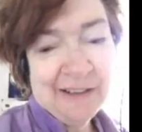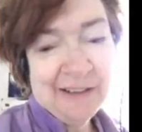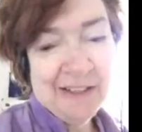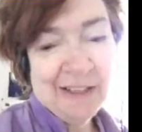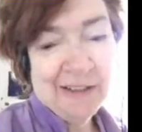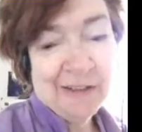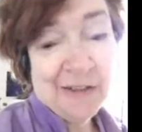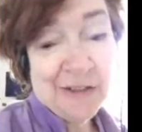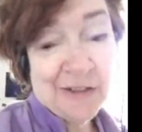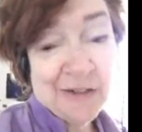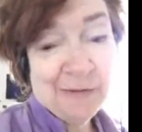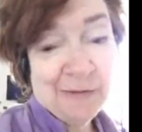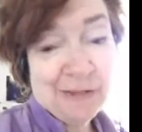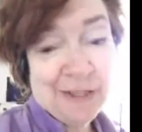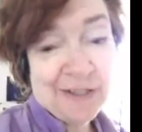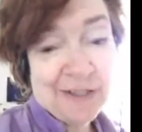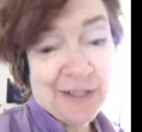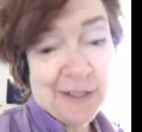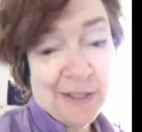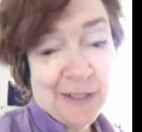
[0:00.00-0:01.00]
just
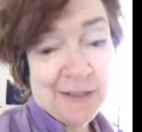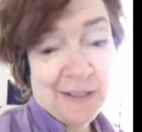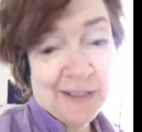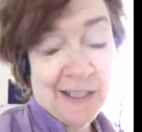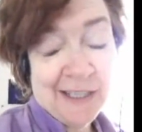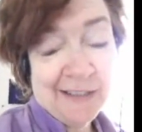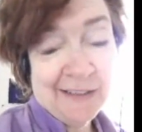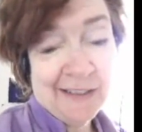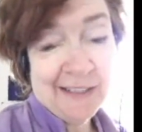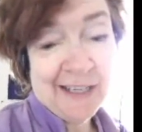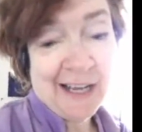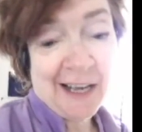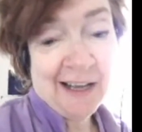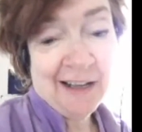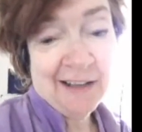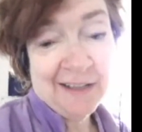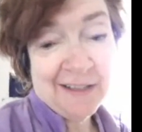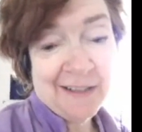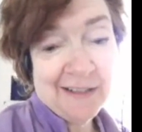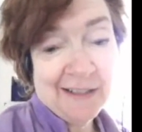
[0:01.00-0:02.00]
finish up saying that
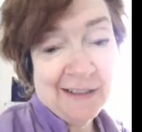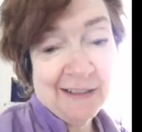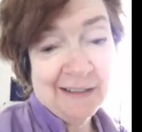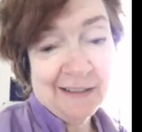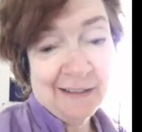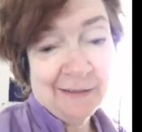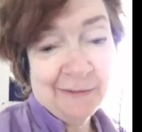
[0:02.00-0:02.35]
Allison